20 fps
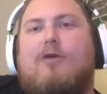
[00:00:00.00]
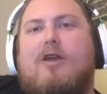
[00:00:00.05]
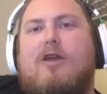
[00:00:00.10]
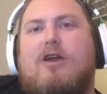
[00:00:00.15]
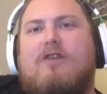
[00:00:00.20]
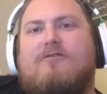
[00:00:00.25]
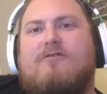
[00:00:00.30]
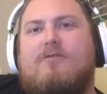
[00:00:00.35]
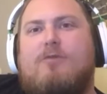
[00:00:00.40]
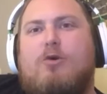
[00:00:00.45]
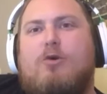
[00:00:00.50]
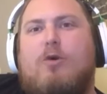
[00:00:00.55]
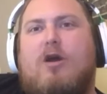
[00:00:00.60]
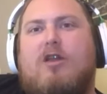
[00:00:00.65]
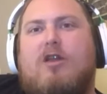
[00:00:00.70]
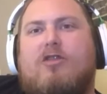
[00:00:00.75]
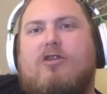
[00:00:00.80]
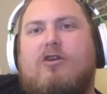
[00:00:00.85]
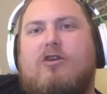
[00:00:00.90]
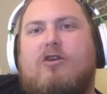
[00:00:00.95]
hear from you
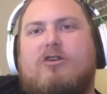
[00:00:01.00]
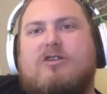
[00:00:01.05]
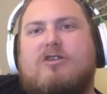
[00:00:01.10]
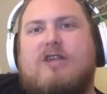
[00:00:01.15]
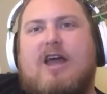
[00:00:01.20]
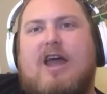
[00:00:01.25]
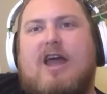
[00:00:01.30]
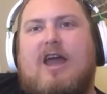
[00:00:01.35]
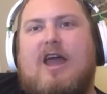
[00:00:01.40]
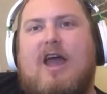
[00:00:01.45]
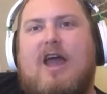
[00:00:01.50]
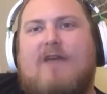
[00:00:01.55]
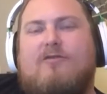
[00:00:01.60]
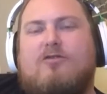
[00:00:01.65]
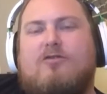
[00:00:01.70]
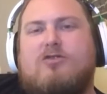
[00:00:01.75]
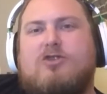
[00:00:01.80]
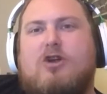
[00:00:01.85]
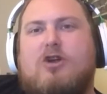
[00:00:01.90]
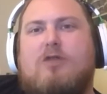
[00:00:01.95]
on a Thursday
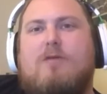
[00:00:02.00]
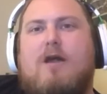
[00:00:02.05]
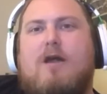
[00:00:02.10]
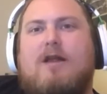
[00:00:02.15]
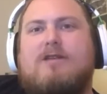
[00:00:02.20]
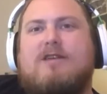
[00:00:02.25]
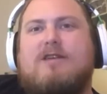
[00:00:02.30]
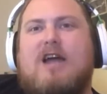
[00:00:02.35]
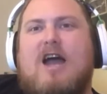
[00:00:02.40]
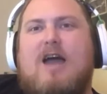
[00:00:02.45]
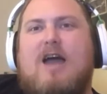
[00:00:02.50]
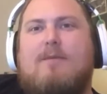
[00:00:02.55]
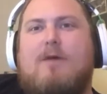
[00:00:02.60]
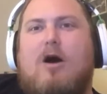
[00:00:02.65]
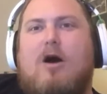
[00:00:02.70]
after a certain amount of time,